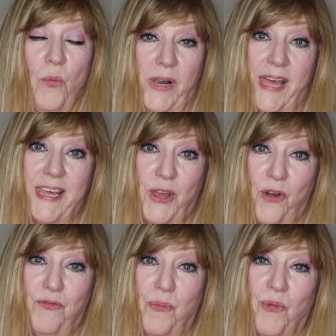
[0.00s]
When I get
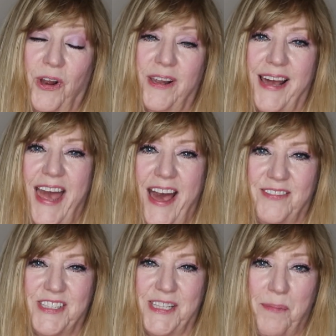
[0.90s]
home from work, I
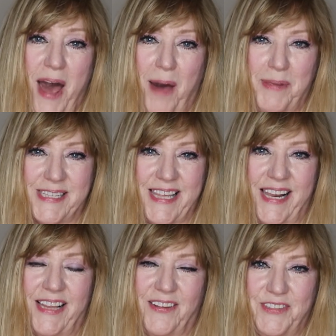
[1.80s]
have some hobbies
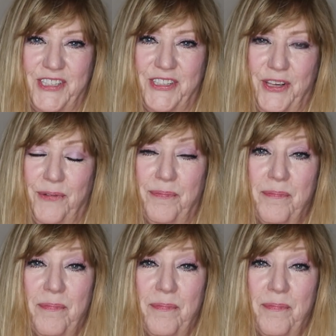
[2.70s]
that I love to do.